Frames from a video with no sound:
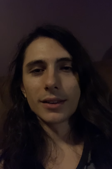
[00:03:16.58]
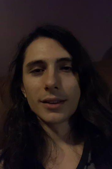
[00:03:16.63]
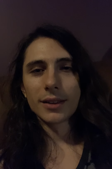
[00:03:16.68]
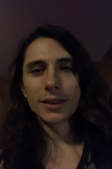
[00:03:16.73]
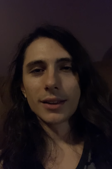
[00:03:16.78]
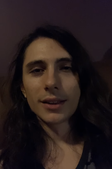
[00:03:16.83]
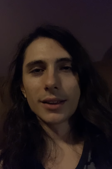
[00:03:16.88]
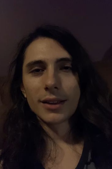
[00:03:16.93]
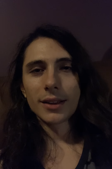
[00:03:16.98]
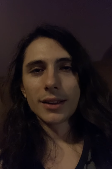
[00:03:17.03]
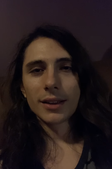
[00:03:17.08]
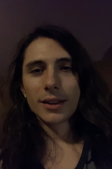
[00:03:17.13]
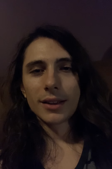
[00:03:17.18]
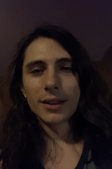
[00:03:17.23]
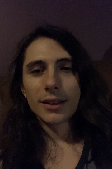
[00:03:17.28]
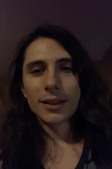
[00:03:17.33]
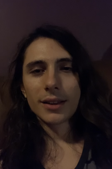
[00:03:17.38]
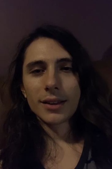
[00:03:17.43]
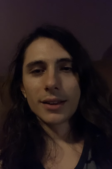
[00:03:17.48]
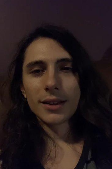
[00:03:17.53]

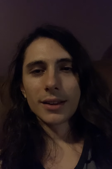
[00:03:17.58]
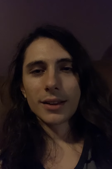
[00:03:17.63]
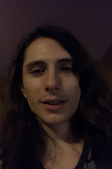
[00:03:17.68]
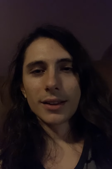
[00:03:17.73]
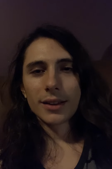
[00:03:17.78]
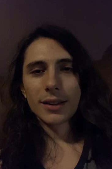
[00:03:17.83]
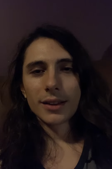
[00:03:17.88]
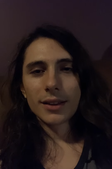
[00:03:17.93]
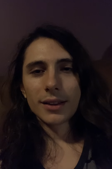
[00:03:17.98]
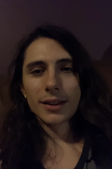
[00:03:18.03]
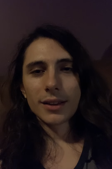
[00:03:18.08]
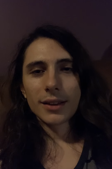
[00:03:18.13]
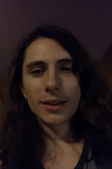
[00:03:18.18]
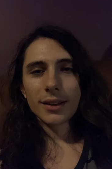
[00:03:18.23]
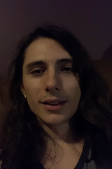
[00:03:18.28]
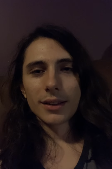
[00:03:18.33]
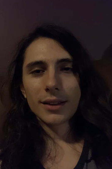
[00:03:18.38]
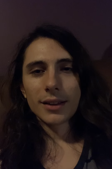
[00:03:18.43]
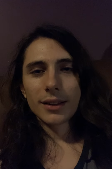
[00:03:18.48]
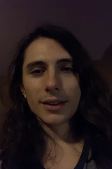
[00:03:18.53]

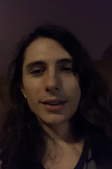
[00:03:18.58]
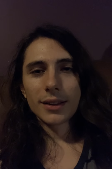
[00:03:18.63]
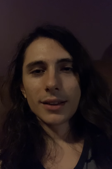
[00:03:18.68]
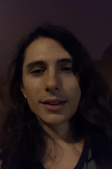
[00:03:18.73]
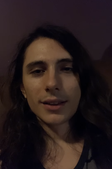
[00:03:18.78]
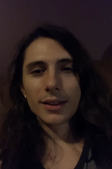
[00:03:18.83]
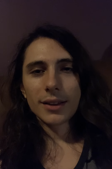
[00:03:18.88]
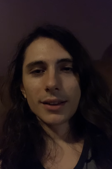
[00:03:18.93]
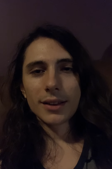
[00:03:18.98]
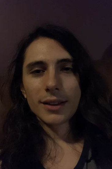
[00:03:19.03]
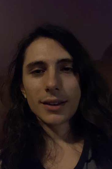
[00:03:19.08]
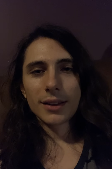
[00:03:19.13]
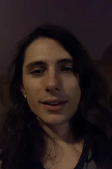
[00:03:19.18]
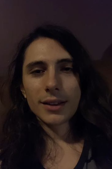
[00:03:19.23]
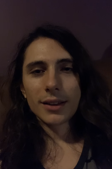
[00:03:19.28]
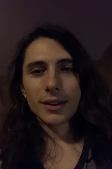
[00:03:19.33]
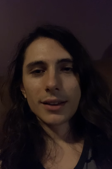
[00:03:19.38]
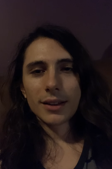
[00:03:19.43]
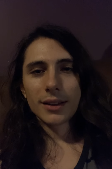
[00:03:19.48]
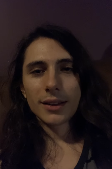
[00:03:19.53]

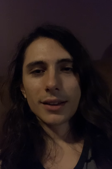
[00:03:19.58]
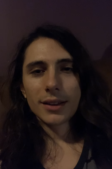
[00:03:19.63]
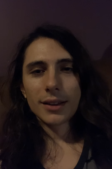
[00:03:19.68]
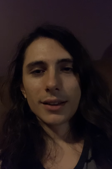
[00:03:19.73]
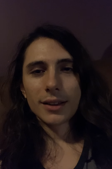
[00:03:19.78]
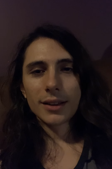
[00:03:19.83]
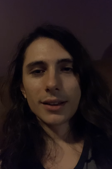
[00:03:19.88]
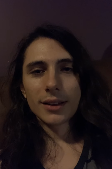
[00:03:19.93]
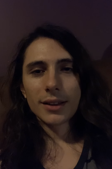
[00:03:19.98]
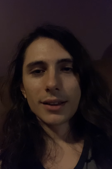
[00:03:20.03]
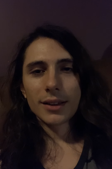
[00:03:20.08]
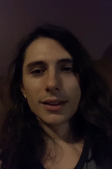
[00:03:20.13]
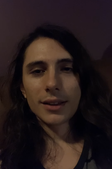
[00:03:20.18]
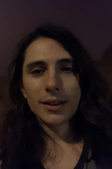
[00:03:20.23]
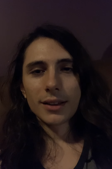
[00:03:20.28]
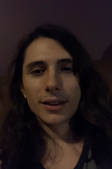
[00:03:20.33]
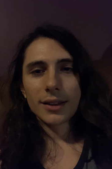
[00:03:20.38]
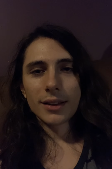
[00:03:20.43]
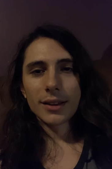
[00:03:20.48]
[no speech]